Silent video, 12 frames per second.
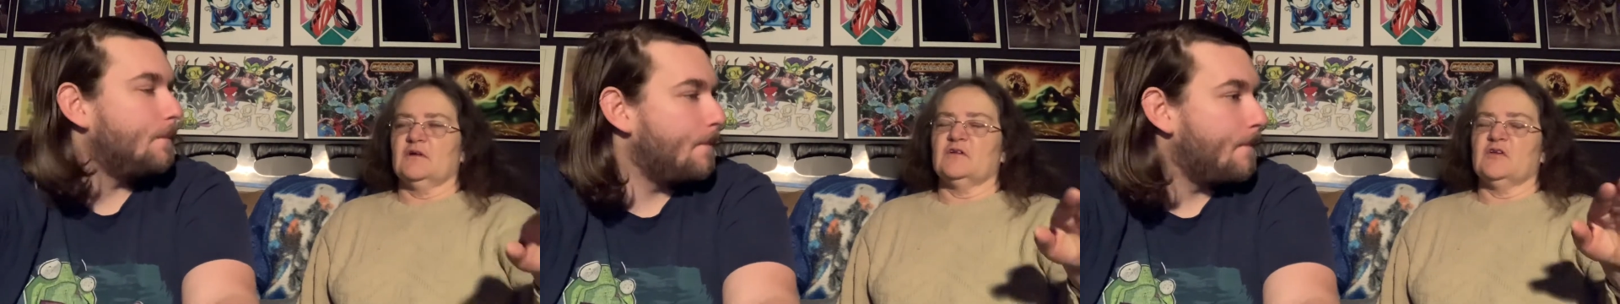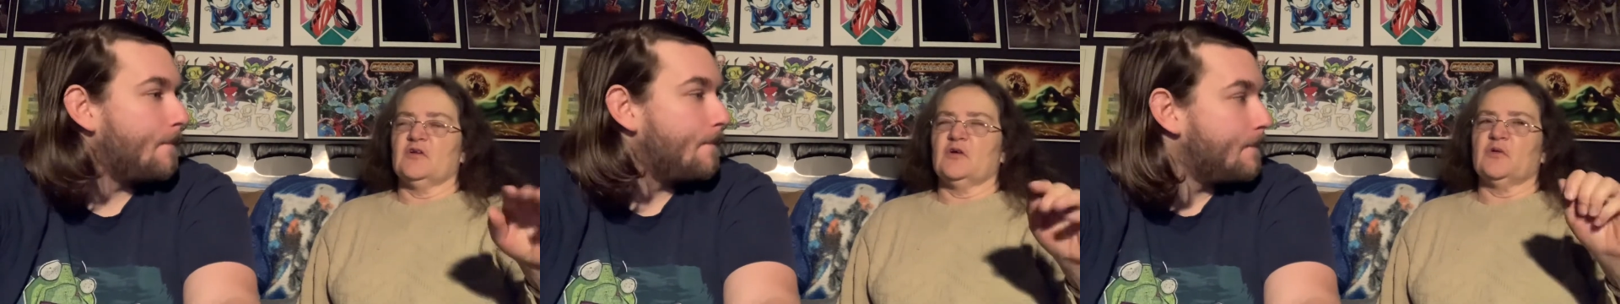
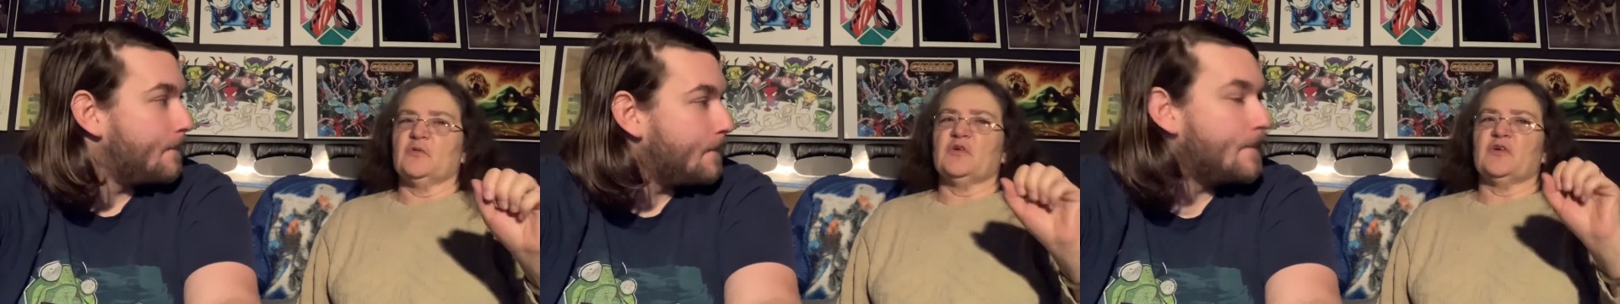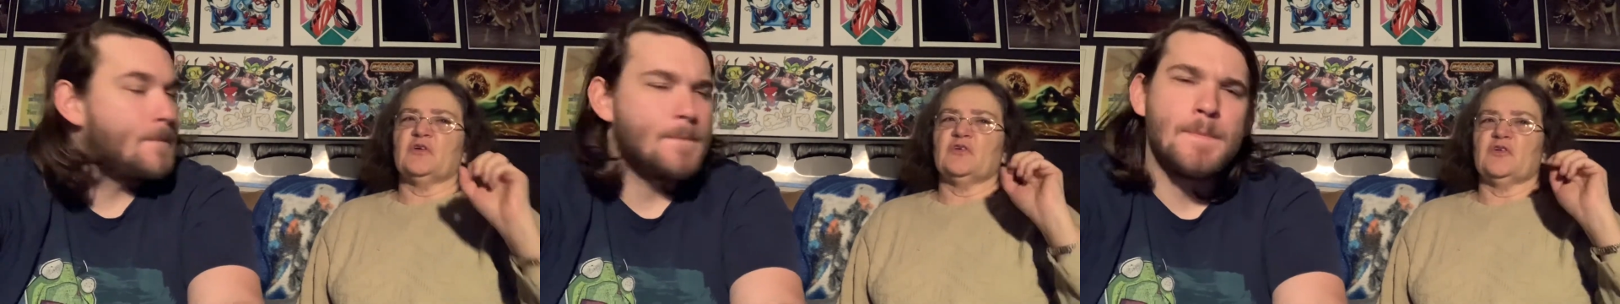Speaker 1: you know,
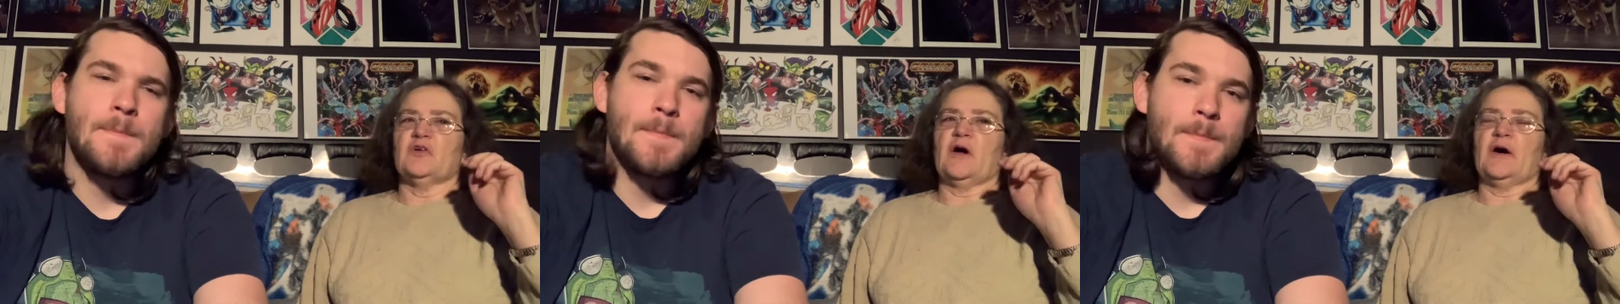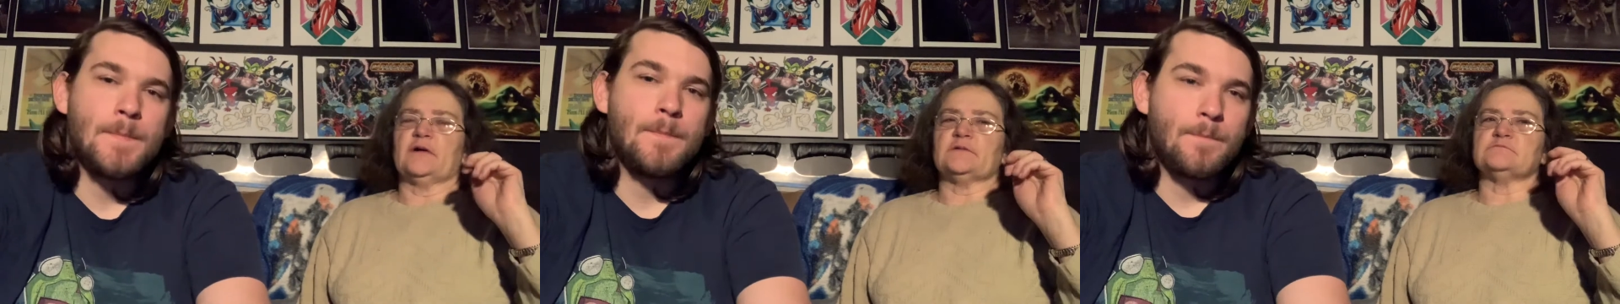
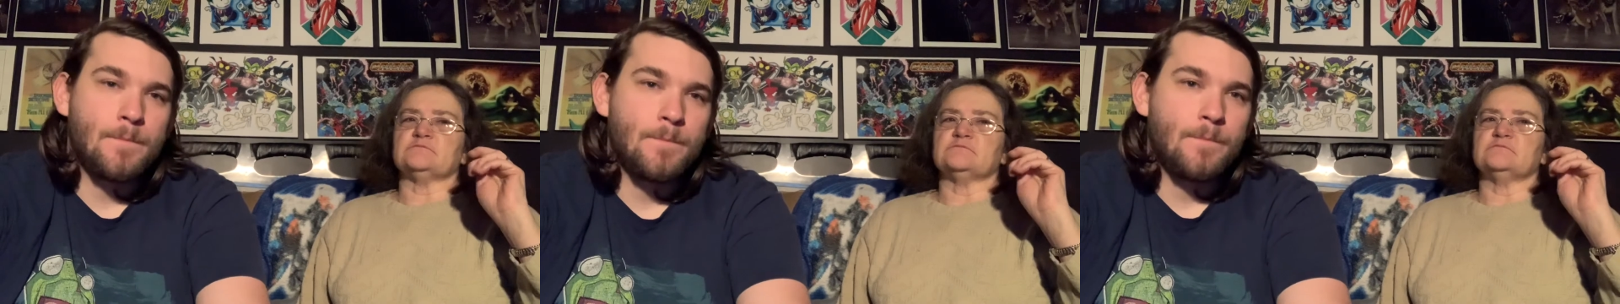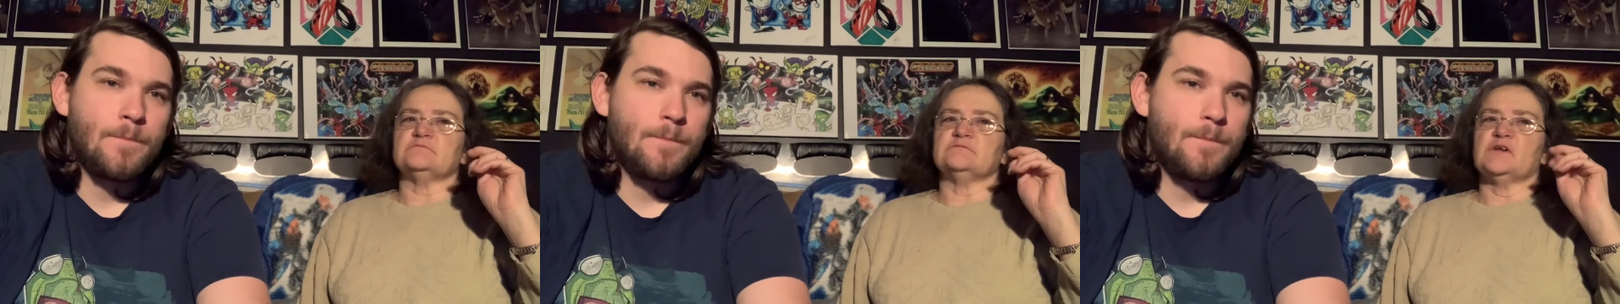um,
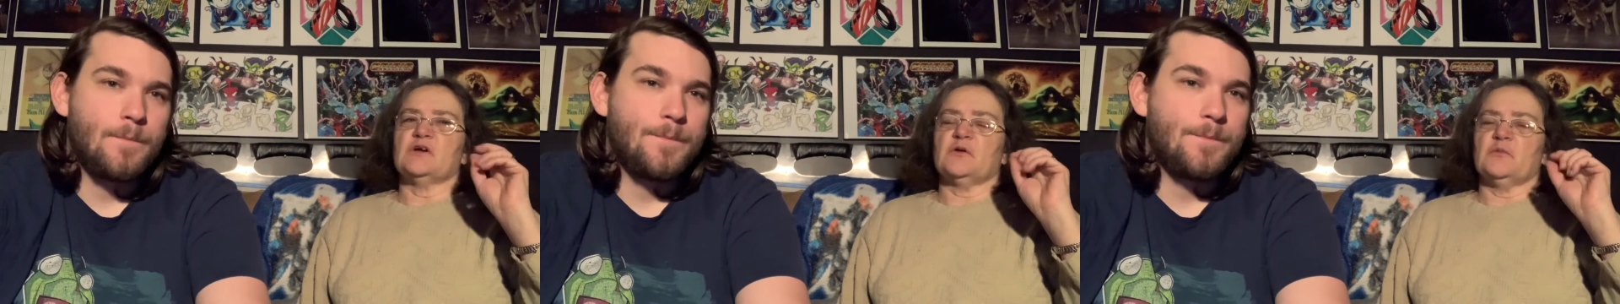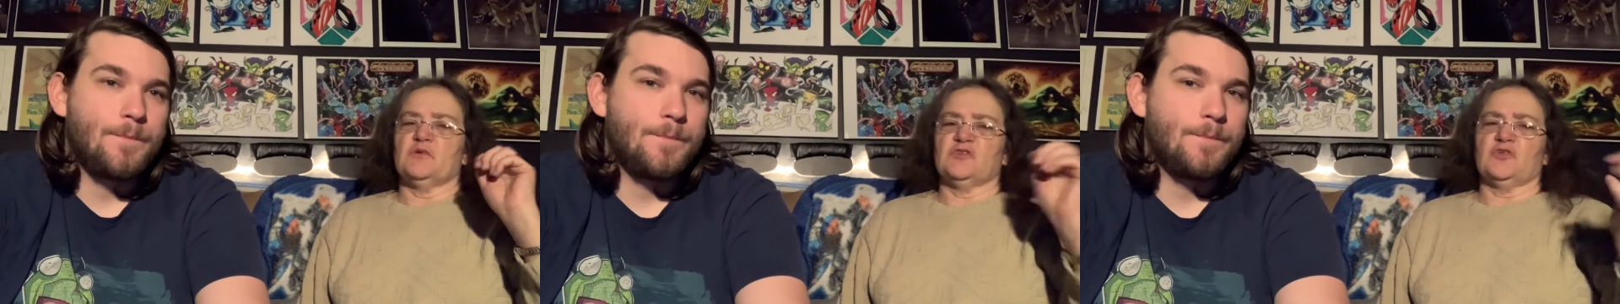
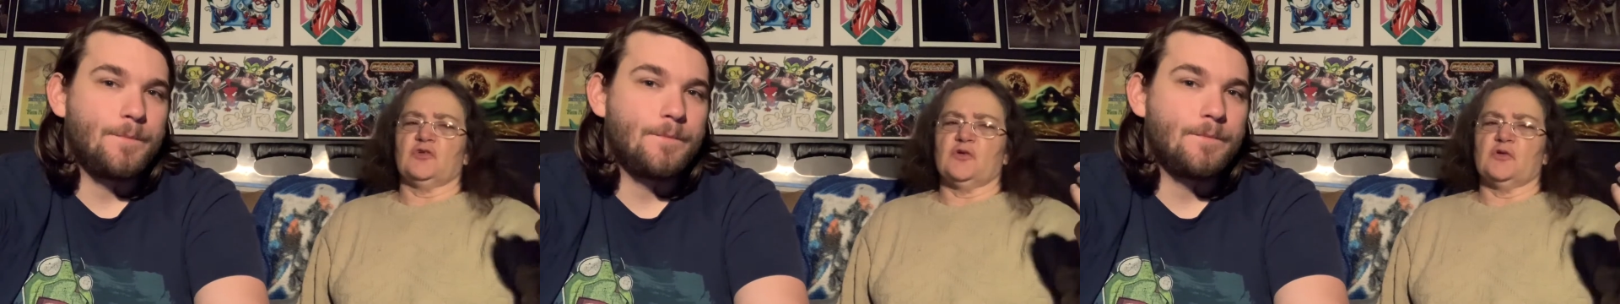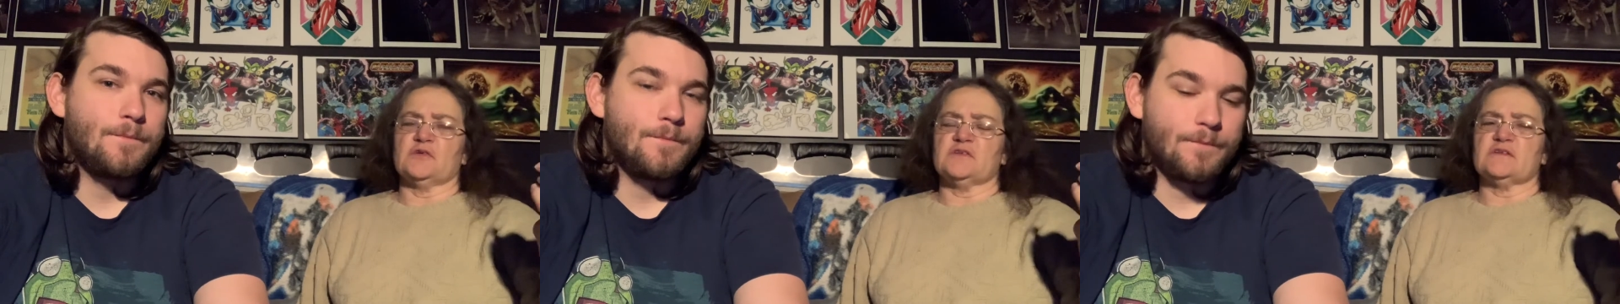Commissioner
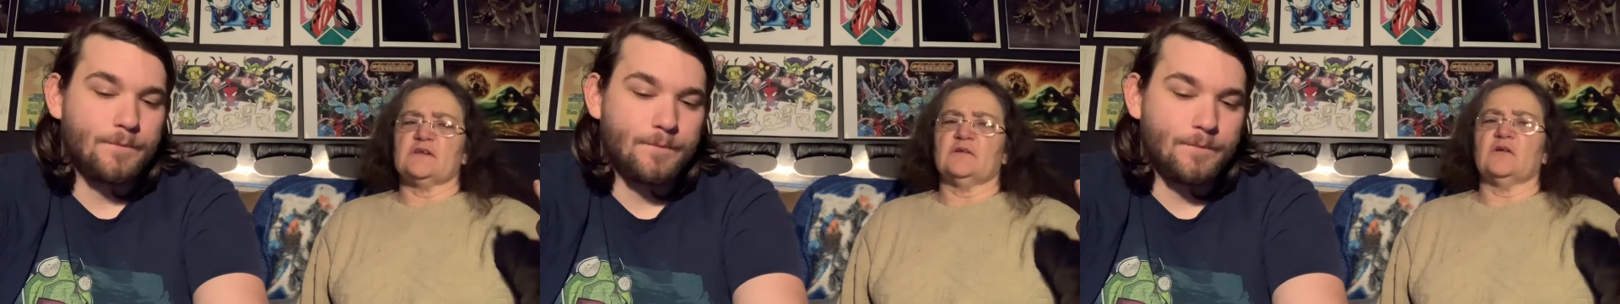Gordon said,